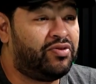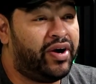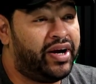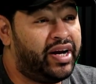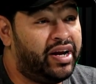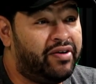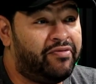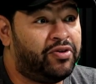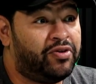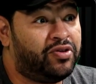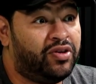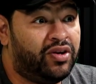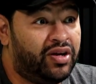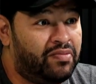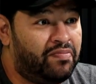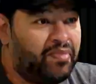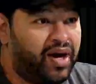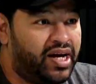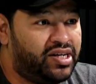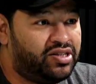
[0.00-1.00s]
where I never
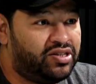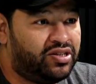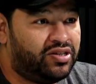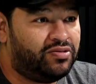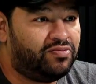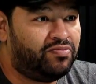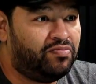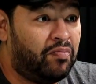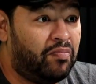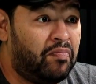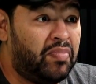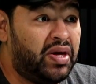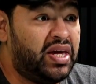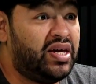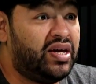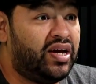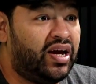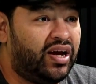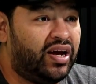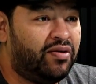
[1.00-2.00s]
imagined
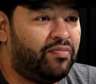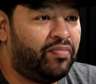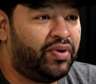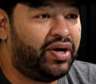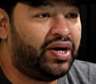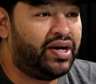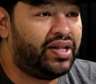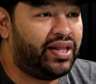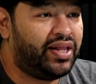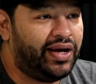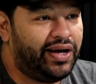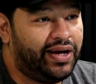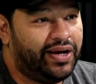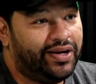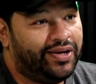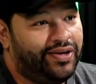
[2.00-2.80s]
being, but like